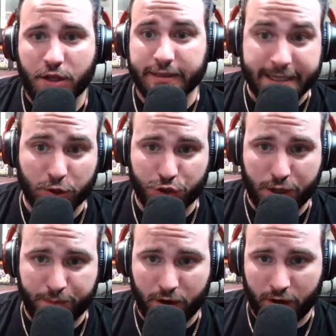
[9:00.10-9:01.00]

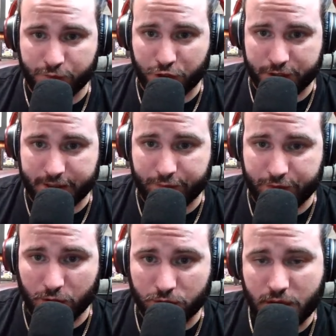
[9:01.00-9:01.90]
leadership of Justin
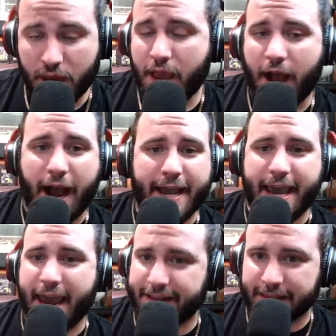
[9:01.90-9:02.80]
Fields. I
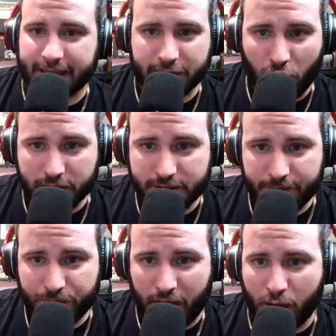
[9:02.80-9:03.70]
hate that they lost.
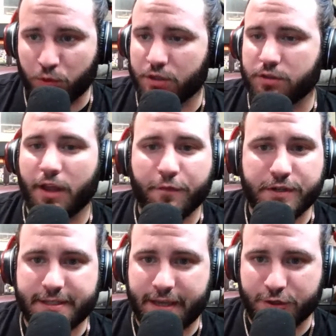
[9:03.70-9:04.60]
I would have loved to
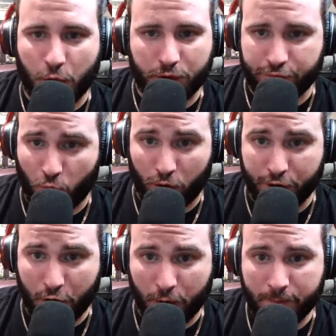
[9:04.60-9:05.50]
see us go to four and
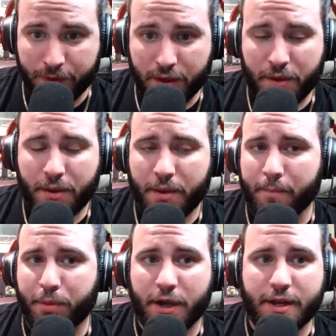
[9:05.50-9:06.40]
oh,
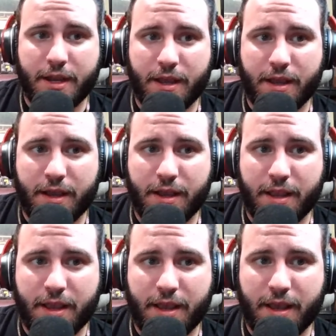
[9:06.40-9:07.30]
but
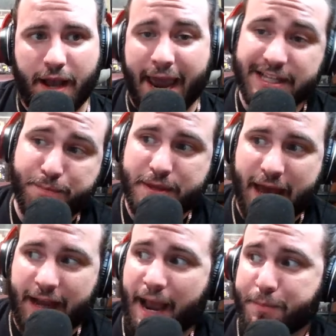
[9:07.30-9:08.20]
I hate to be
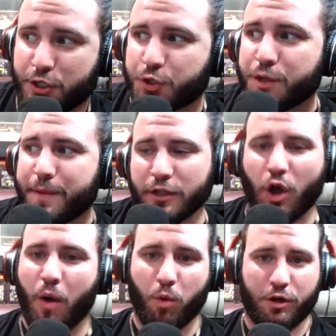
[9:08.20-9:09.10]
that guy, but it could have been a lot